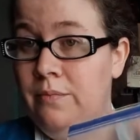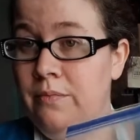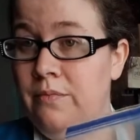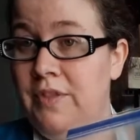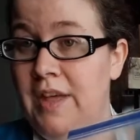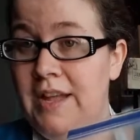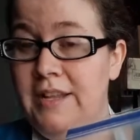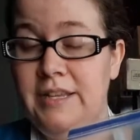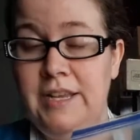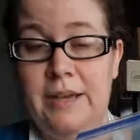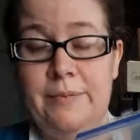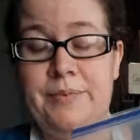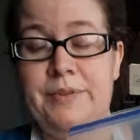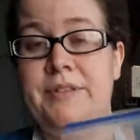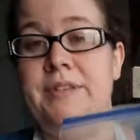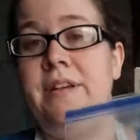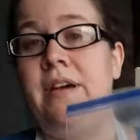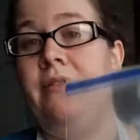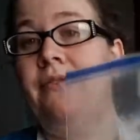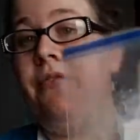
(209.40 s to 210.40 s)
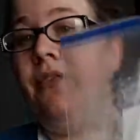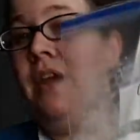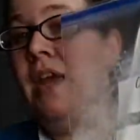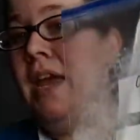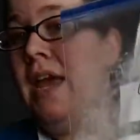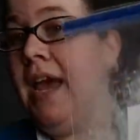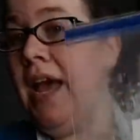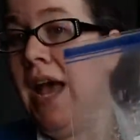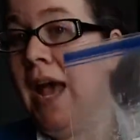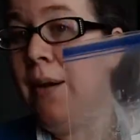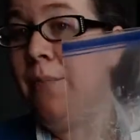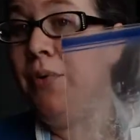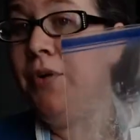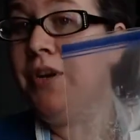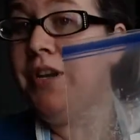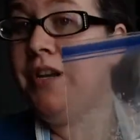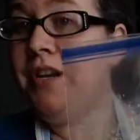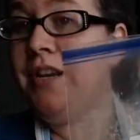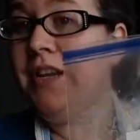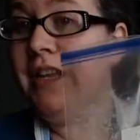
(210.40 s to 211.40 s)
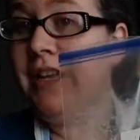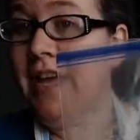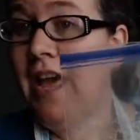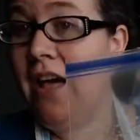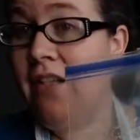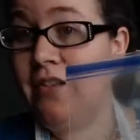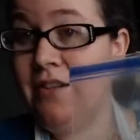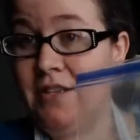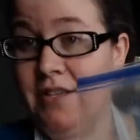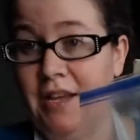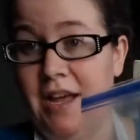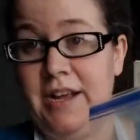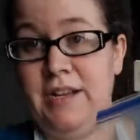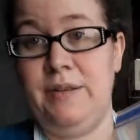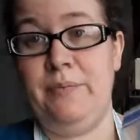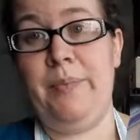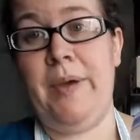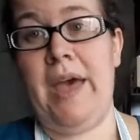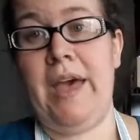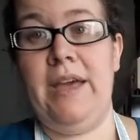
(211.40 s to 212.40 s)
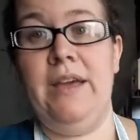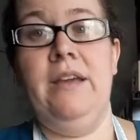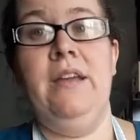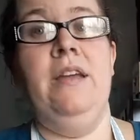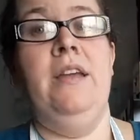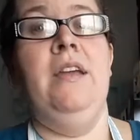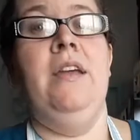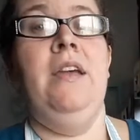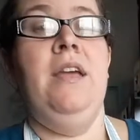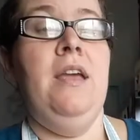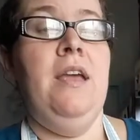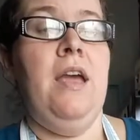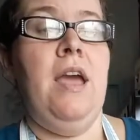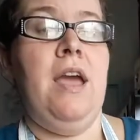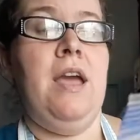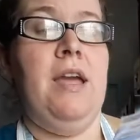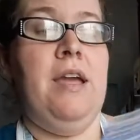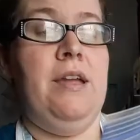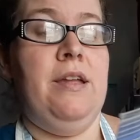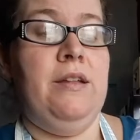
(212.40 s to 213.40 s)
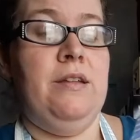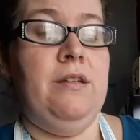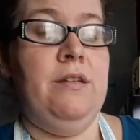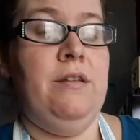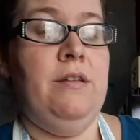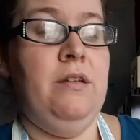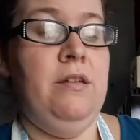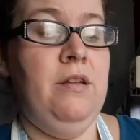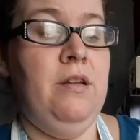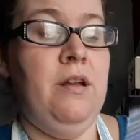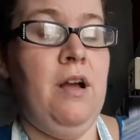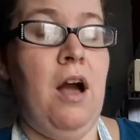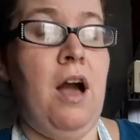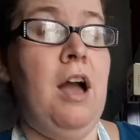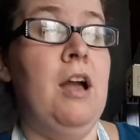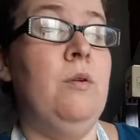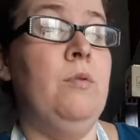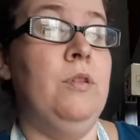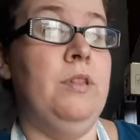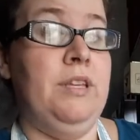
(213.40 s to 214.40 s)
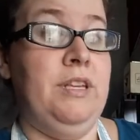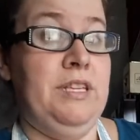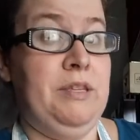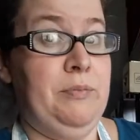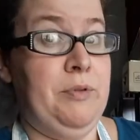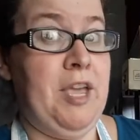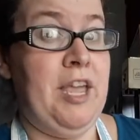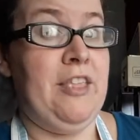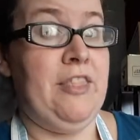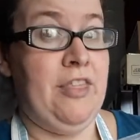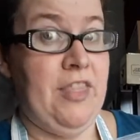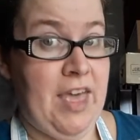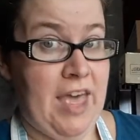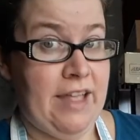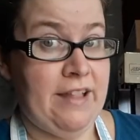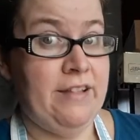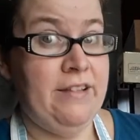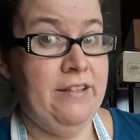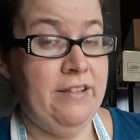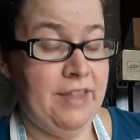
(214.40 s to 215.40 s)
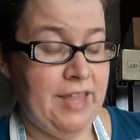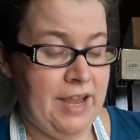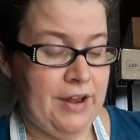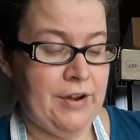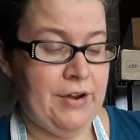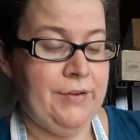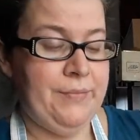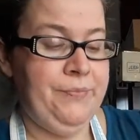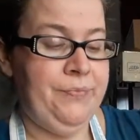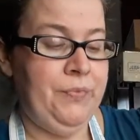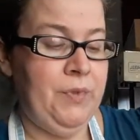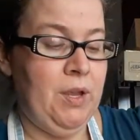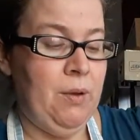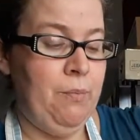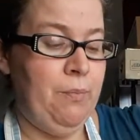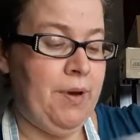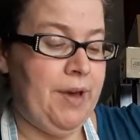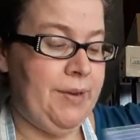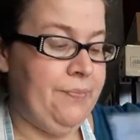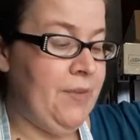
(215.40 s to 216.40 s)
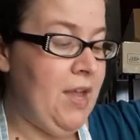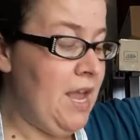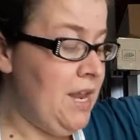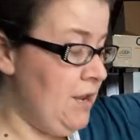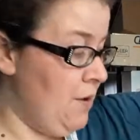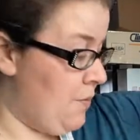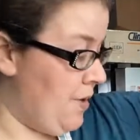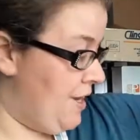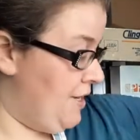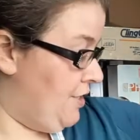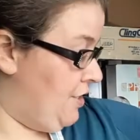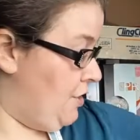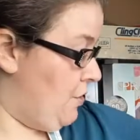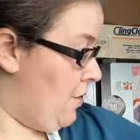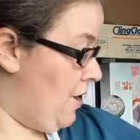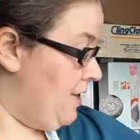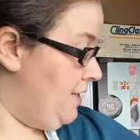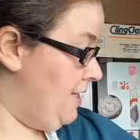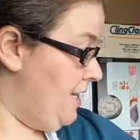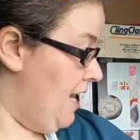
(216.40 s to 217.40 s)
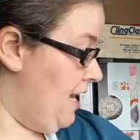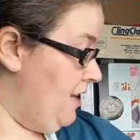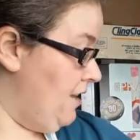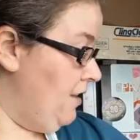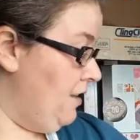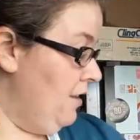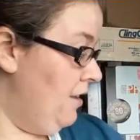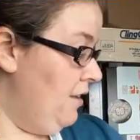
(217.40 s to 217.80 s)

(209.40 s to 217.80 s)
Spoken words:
that type of stuff, and put it in a gallon-sized bag, and I will explain that later. But anyway, so I take,